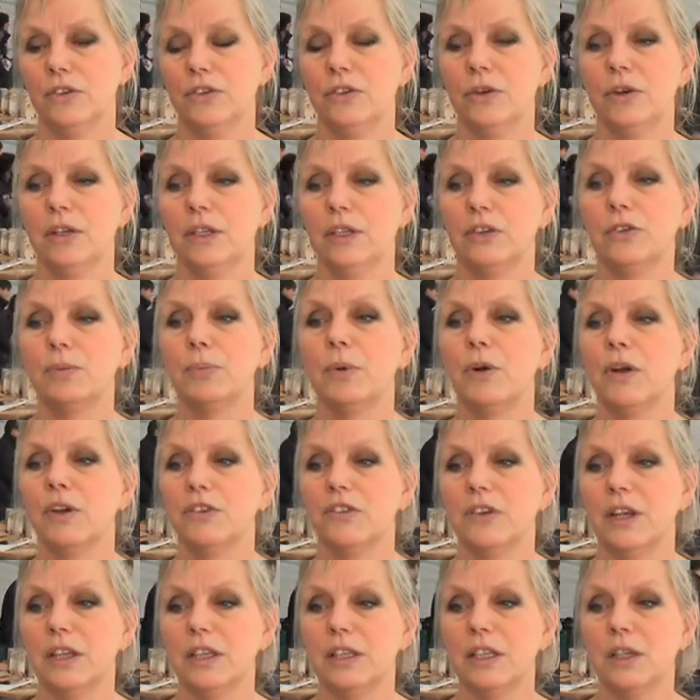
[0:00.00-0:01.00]
during this
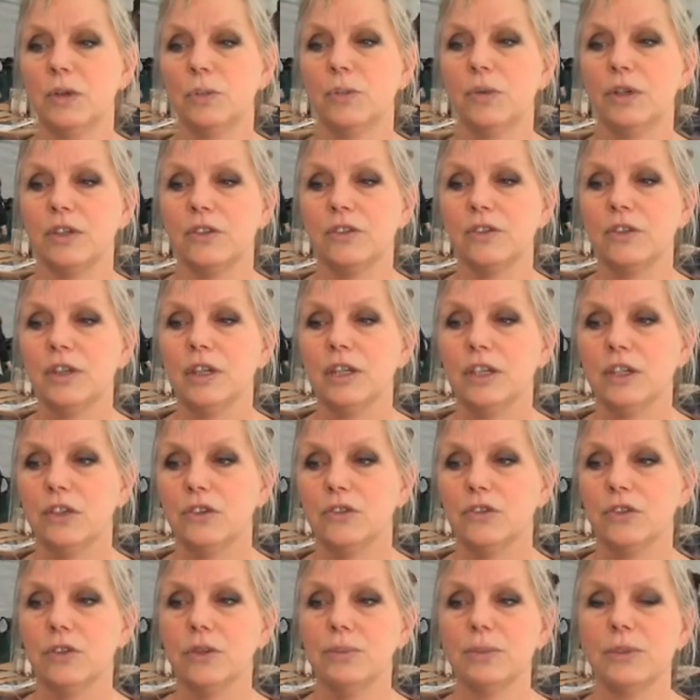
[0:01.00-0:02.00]
project that would
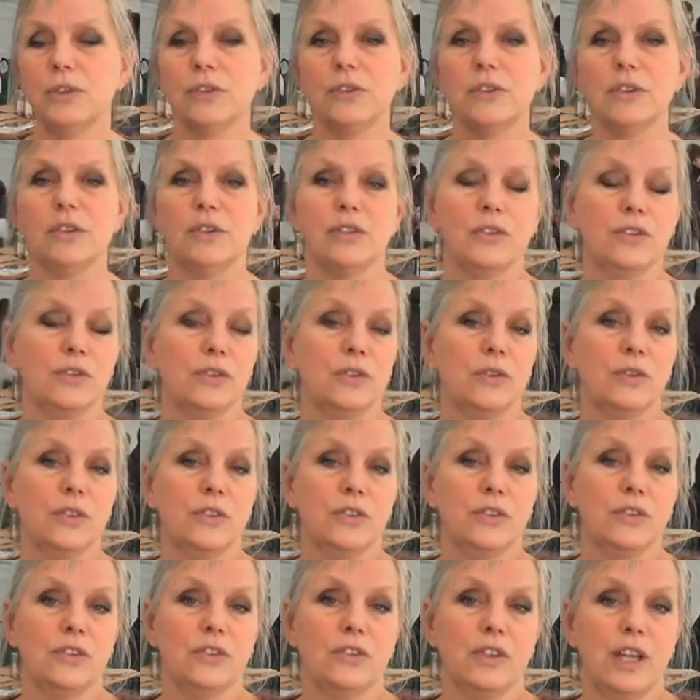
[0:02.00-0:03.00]
contribute to
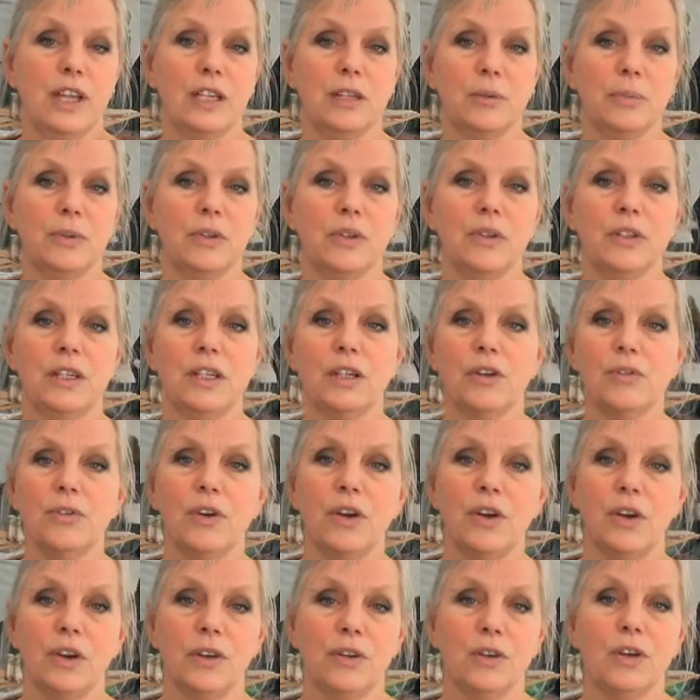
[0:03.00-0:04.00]
the sustainability of
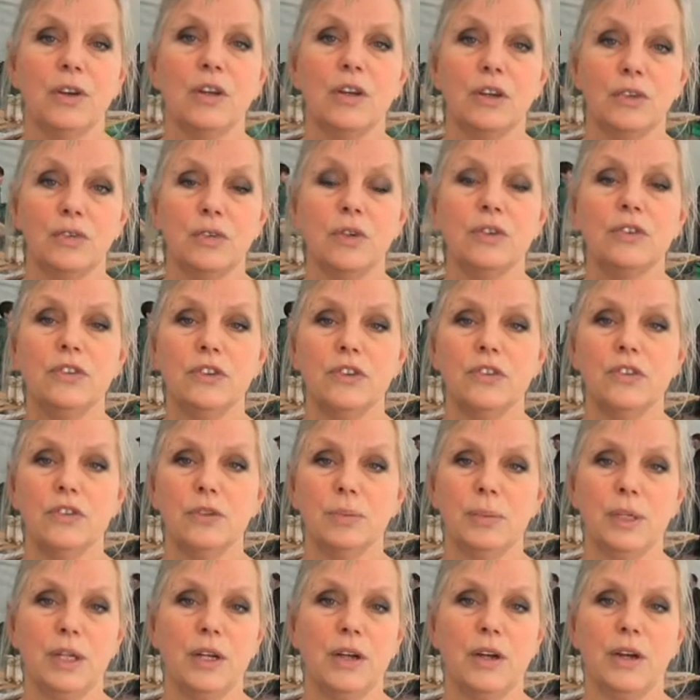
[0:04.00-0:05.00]
our food
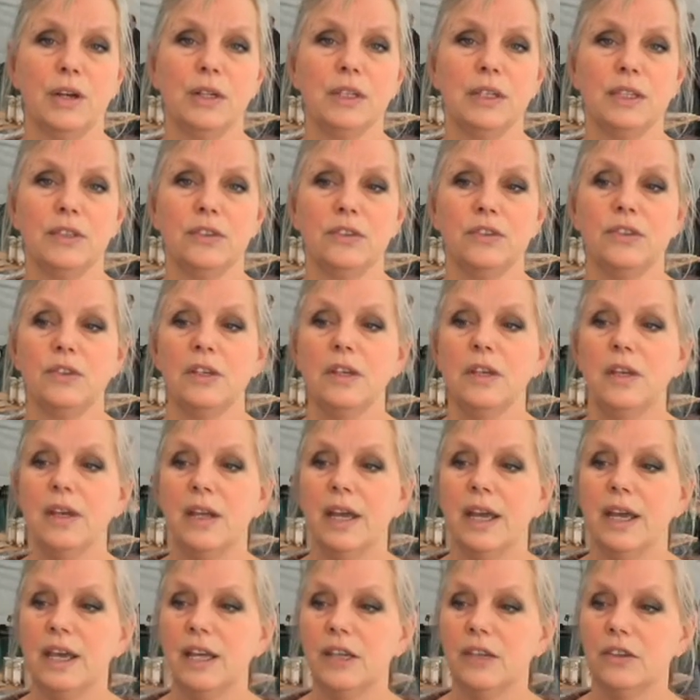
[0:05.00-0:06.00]
system in Ireland.
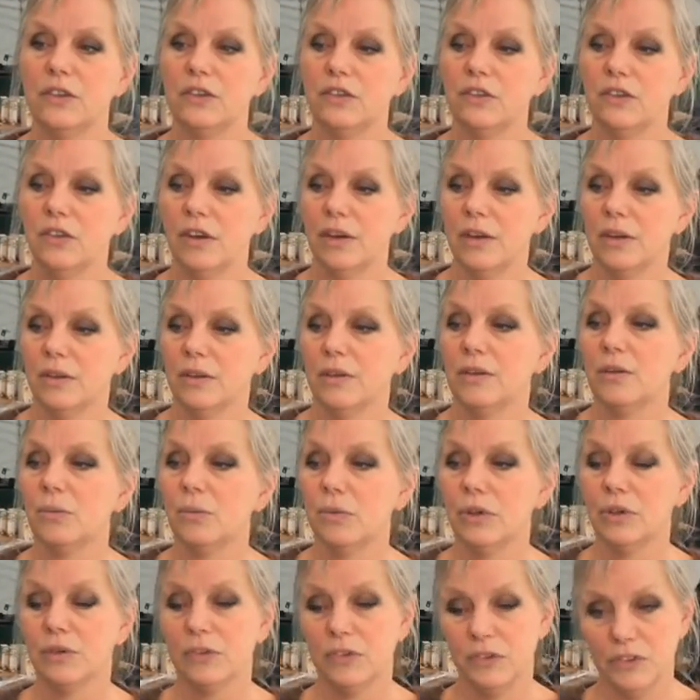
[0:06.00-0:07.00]
And
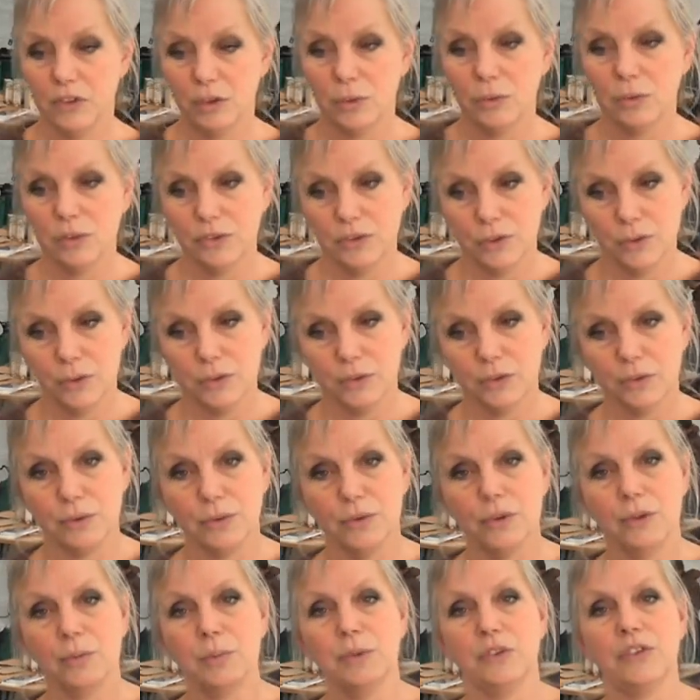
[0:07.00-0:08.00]
we still will do it
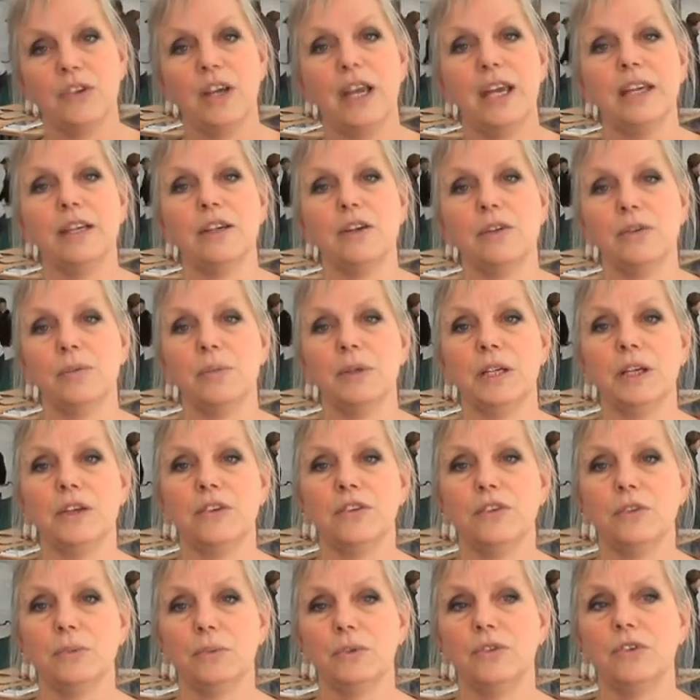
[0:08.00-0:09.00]
through the potato
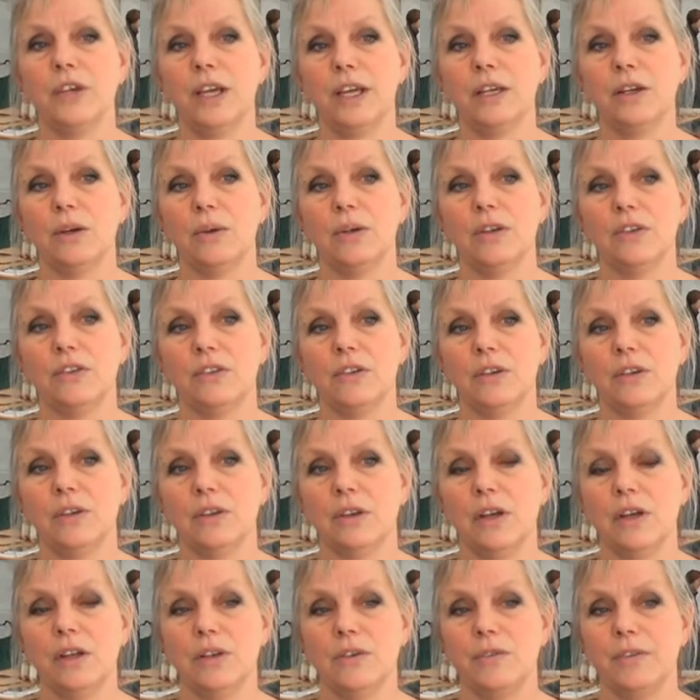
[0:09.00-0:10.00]
because the potato is a
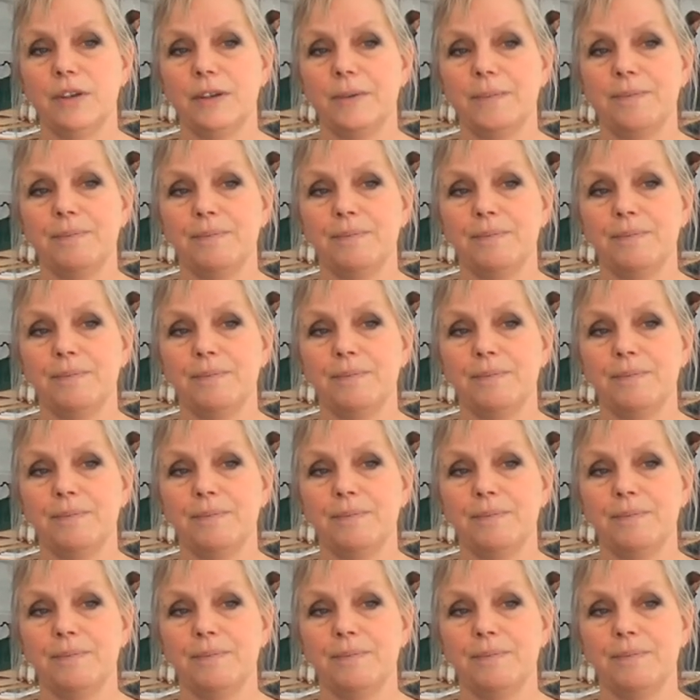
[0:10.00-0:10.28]
kind of